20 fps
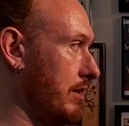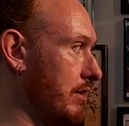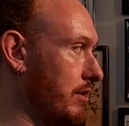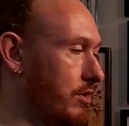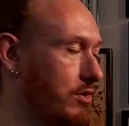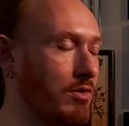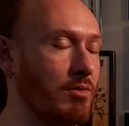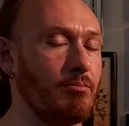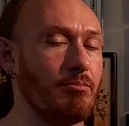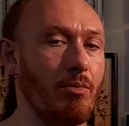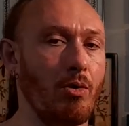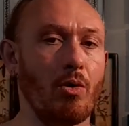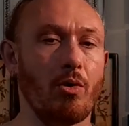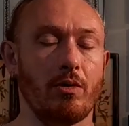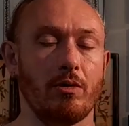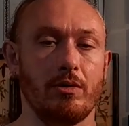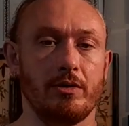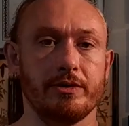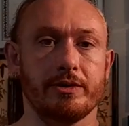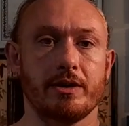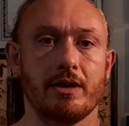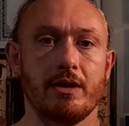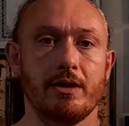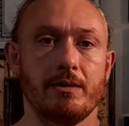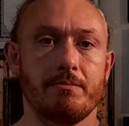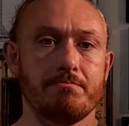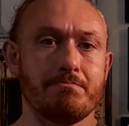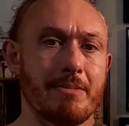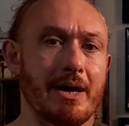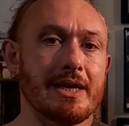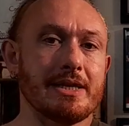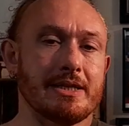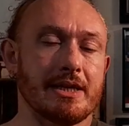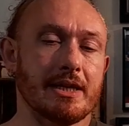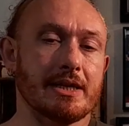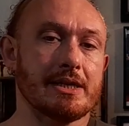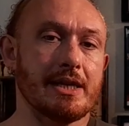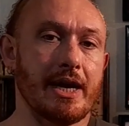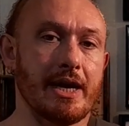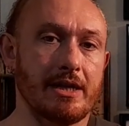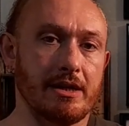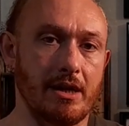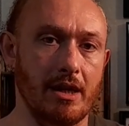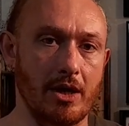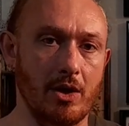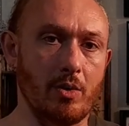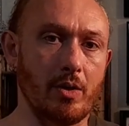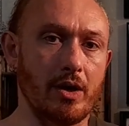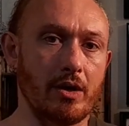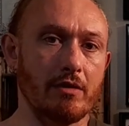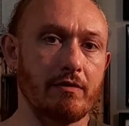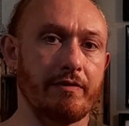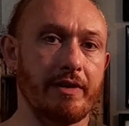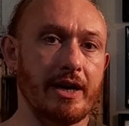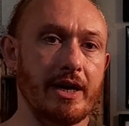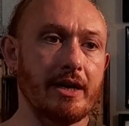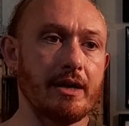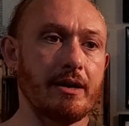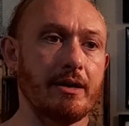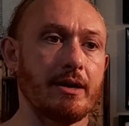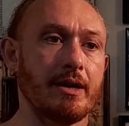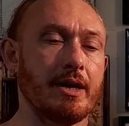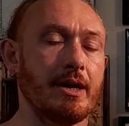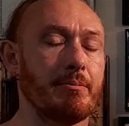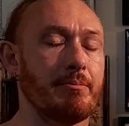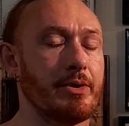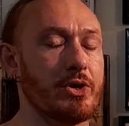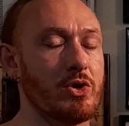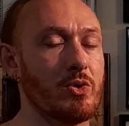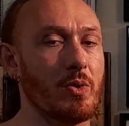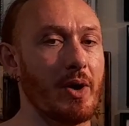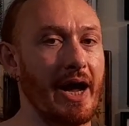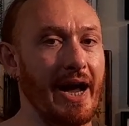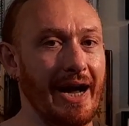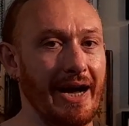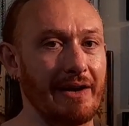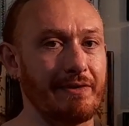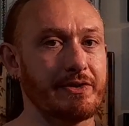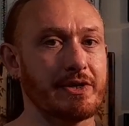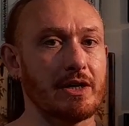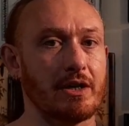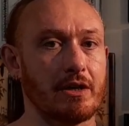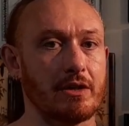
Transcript: your morals may dictate that you intervene, but you have to